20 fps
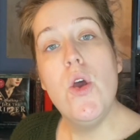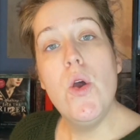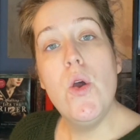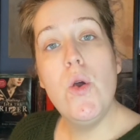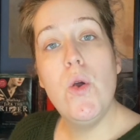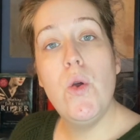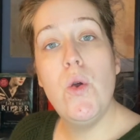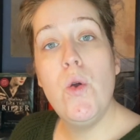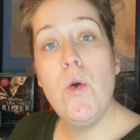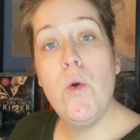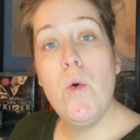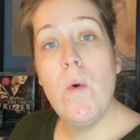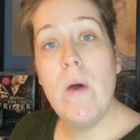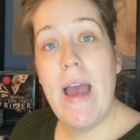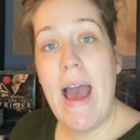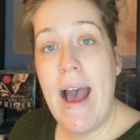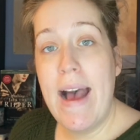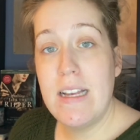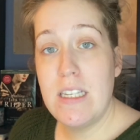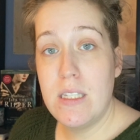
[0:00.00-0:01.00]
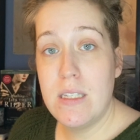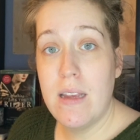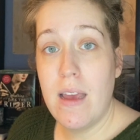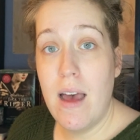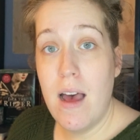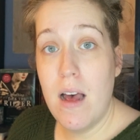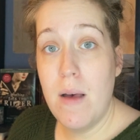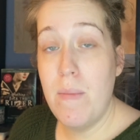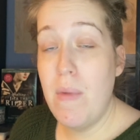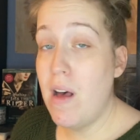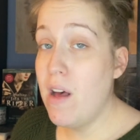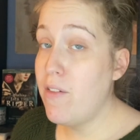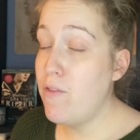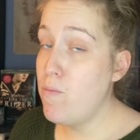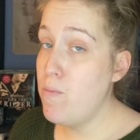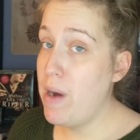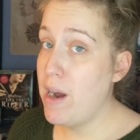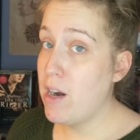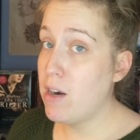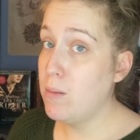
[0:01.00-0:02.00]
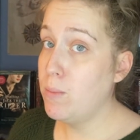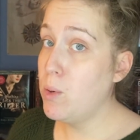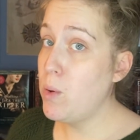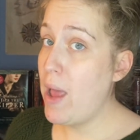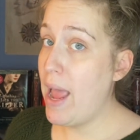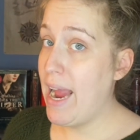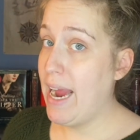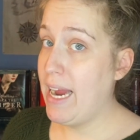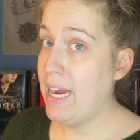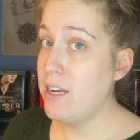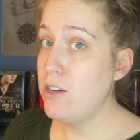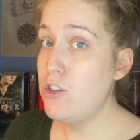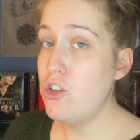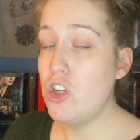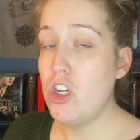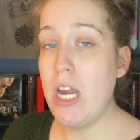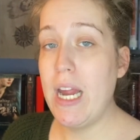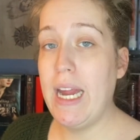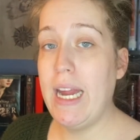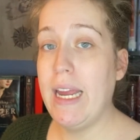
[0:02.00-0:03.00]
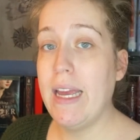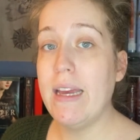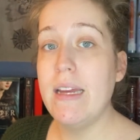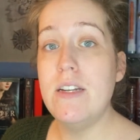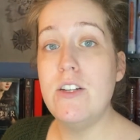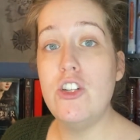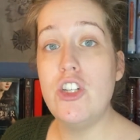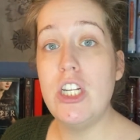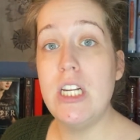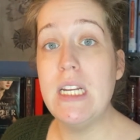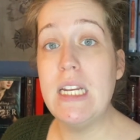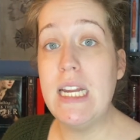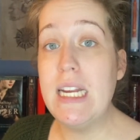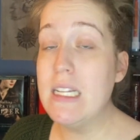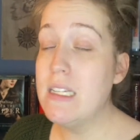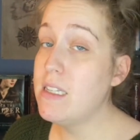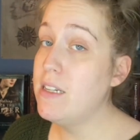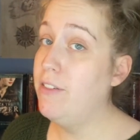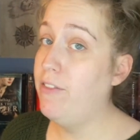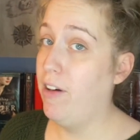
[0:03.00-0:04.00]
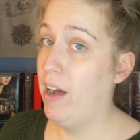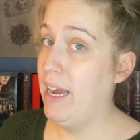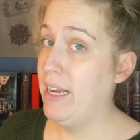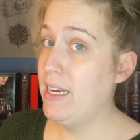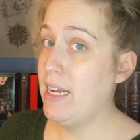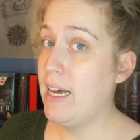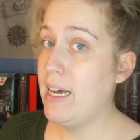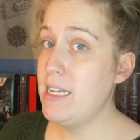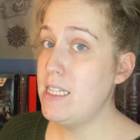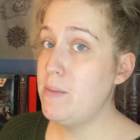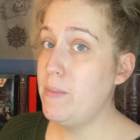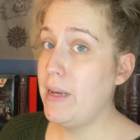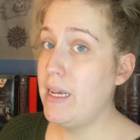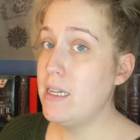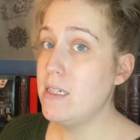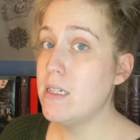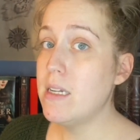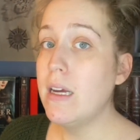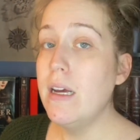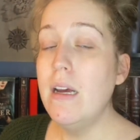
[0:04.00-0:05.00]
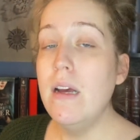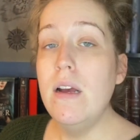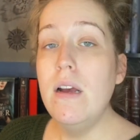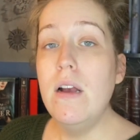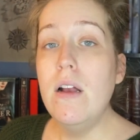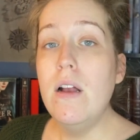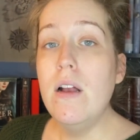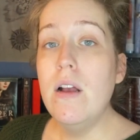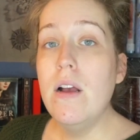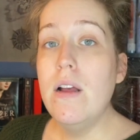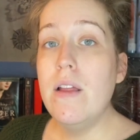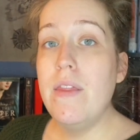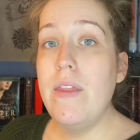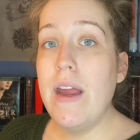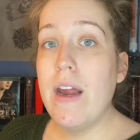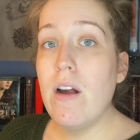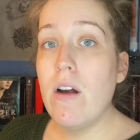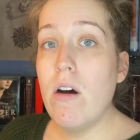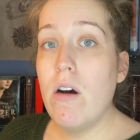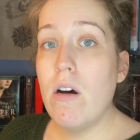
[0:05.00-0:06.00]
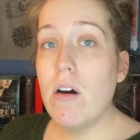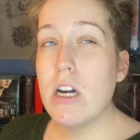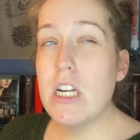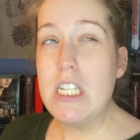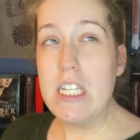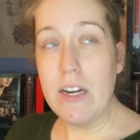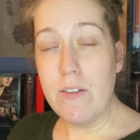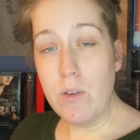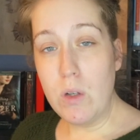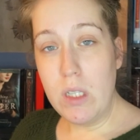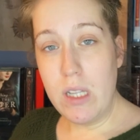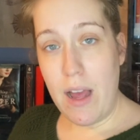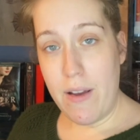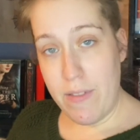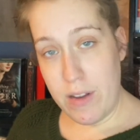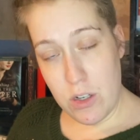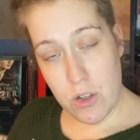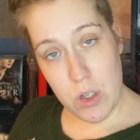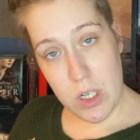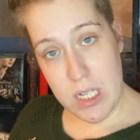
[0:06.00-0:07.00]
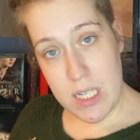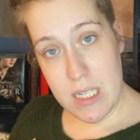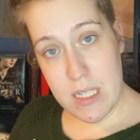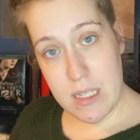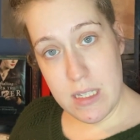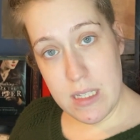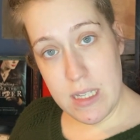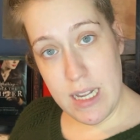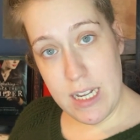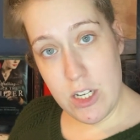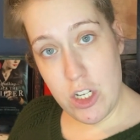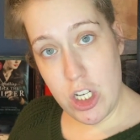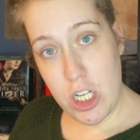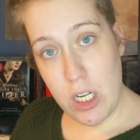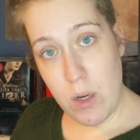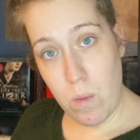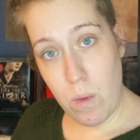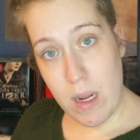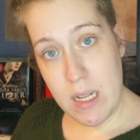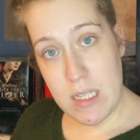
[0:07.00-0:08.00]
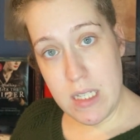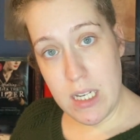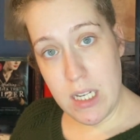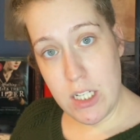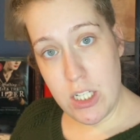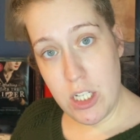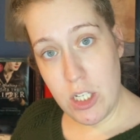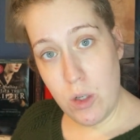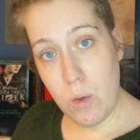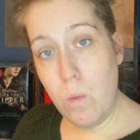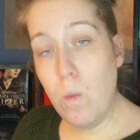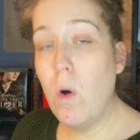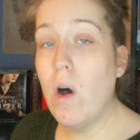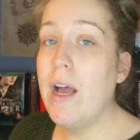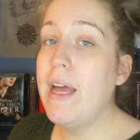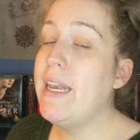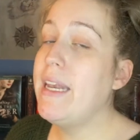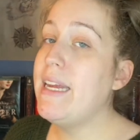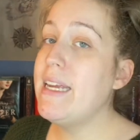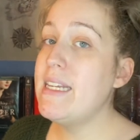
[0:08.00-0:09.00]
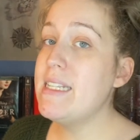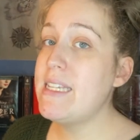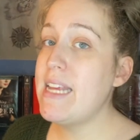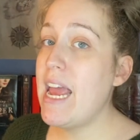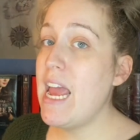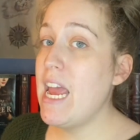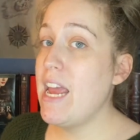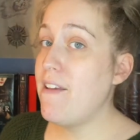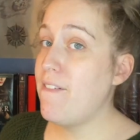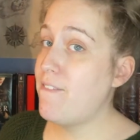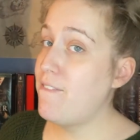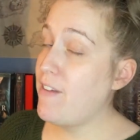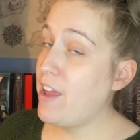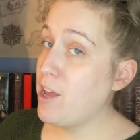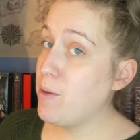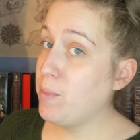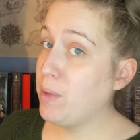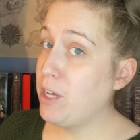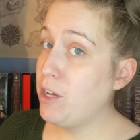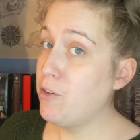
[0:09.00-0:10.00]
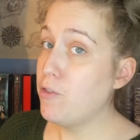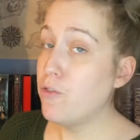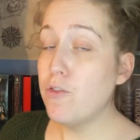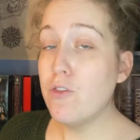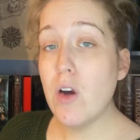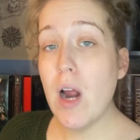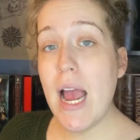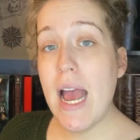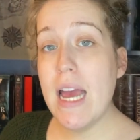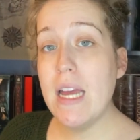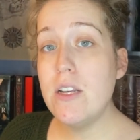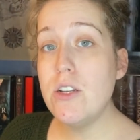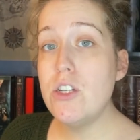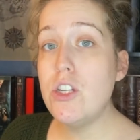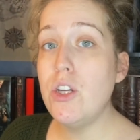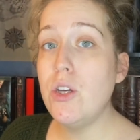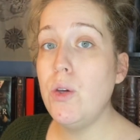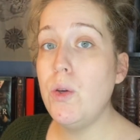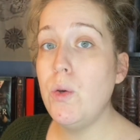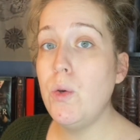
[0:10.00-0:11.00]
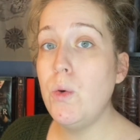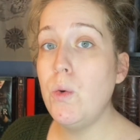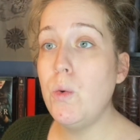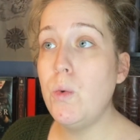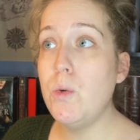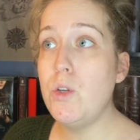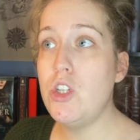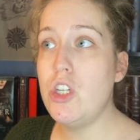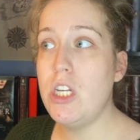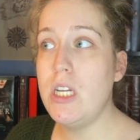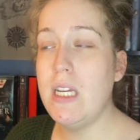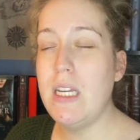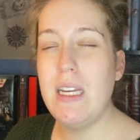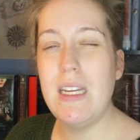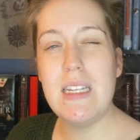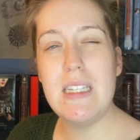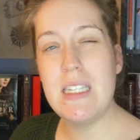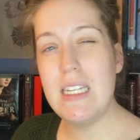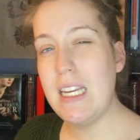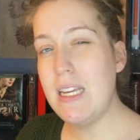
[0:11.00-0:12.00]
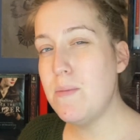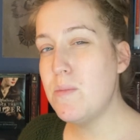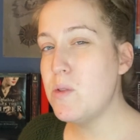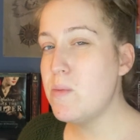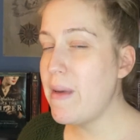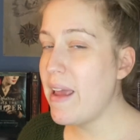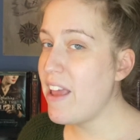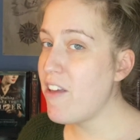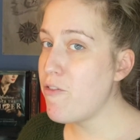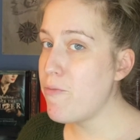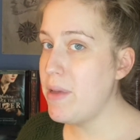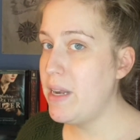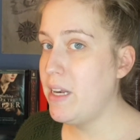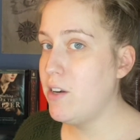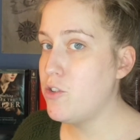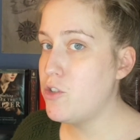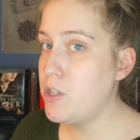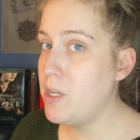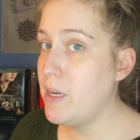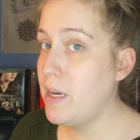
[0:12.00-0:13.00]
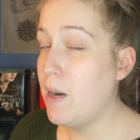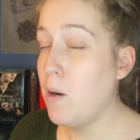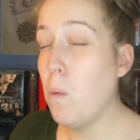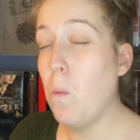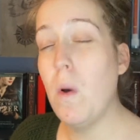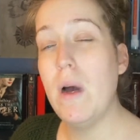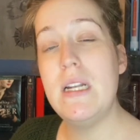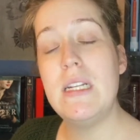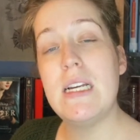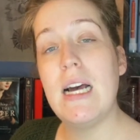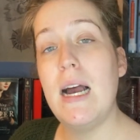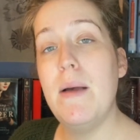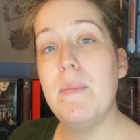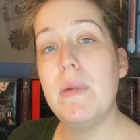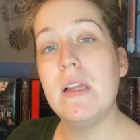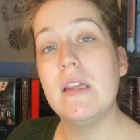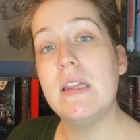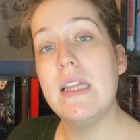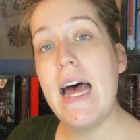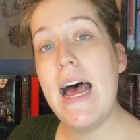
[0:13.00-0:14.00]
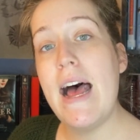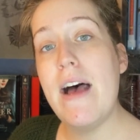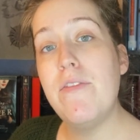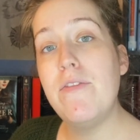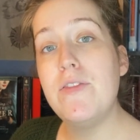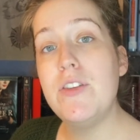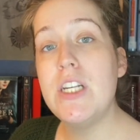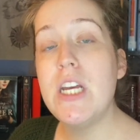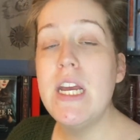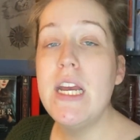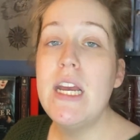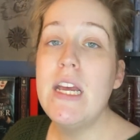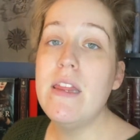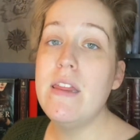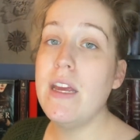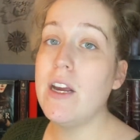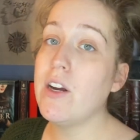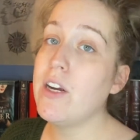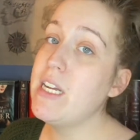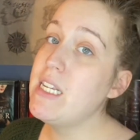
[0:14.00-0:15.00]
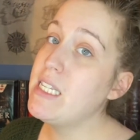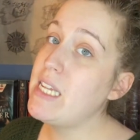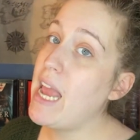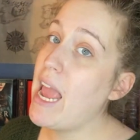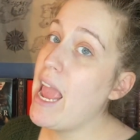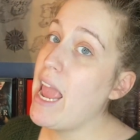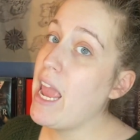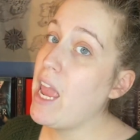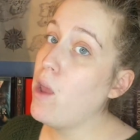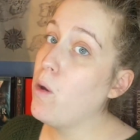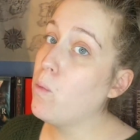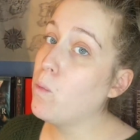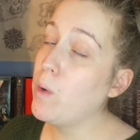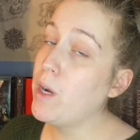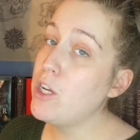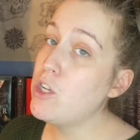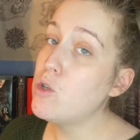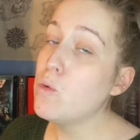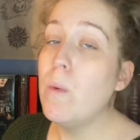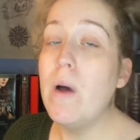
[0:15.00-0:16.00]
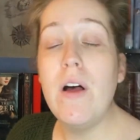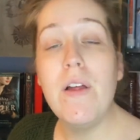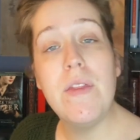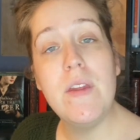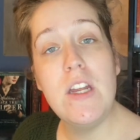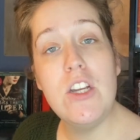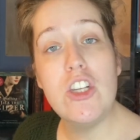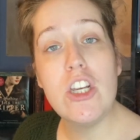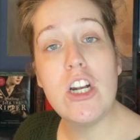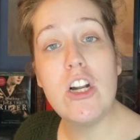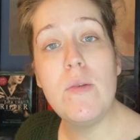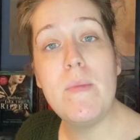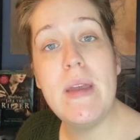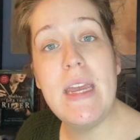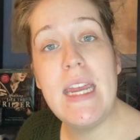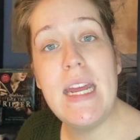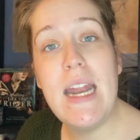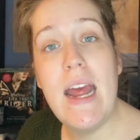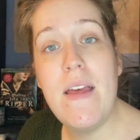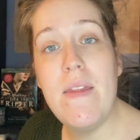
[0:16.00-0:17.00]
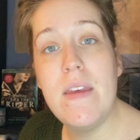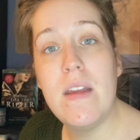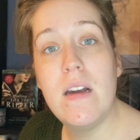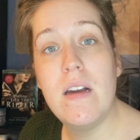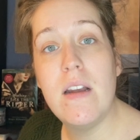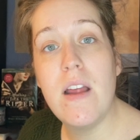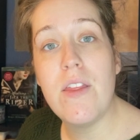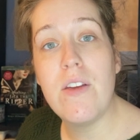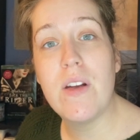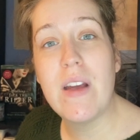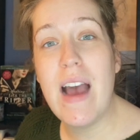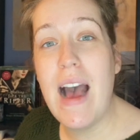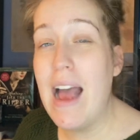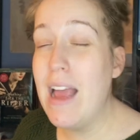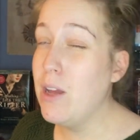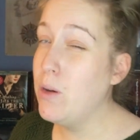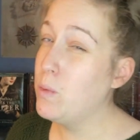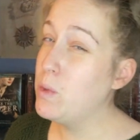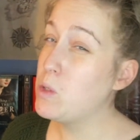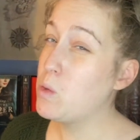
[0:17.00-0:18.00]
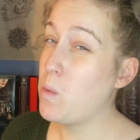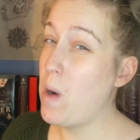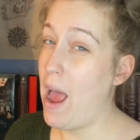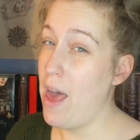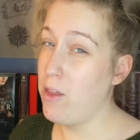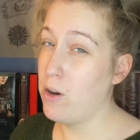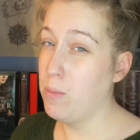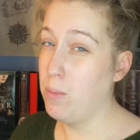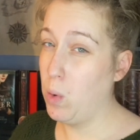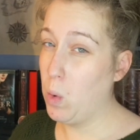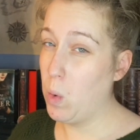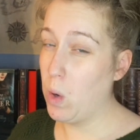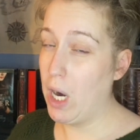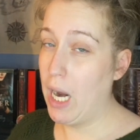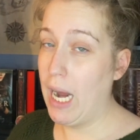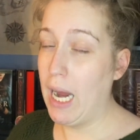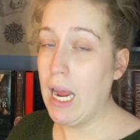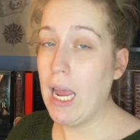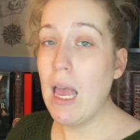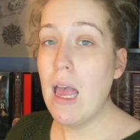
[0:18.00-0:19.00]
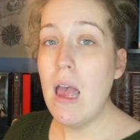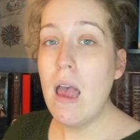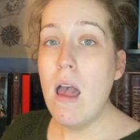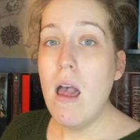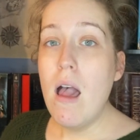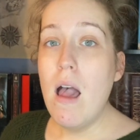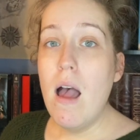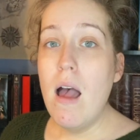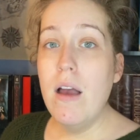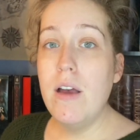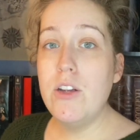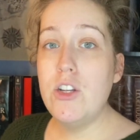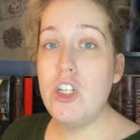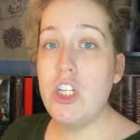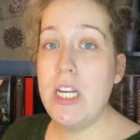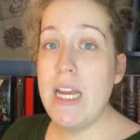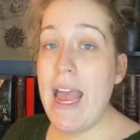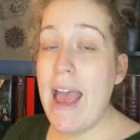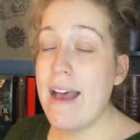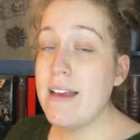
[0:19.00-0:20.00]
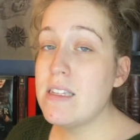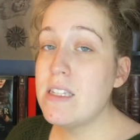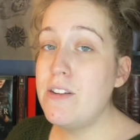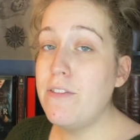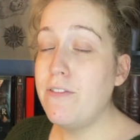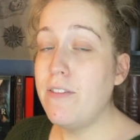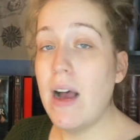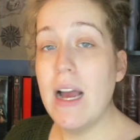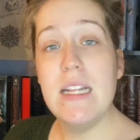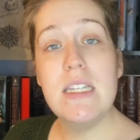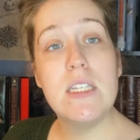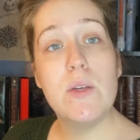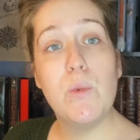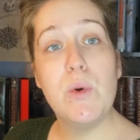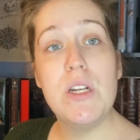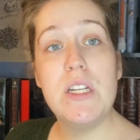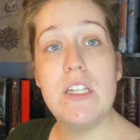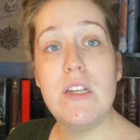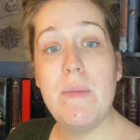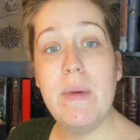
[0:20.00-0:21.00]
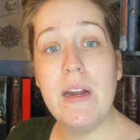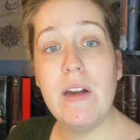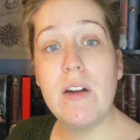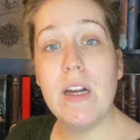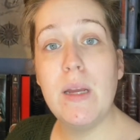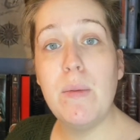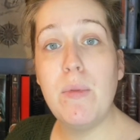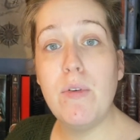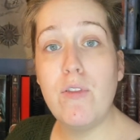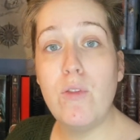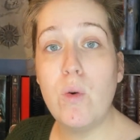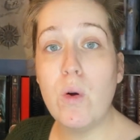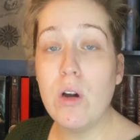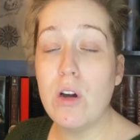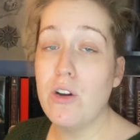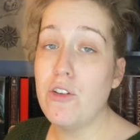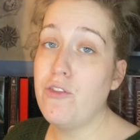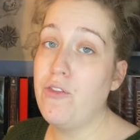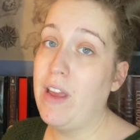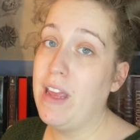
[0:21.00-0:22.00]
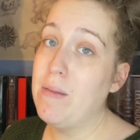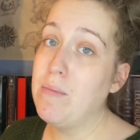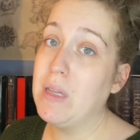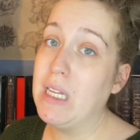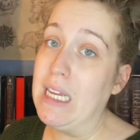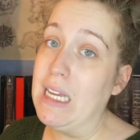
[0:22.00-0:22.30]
who has come of marriageable age and she needs to find a husband. There are several love interests that she runs into. One is a family friend who she seems may have been interested in at one time but left. There is a rich, wealthy gentleman, and then another guy who was rather boring. She has to find someone to marry before her family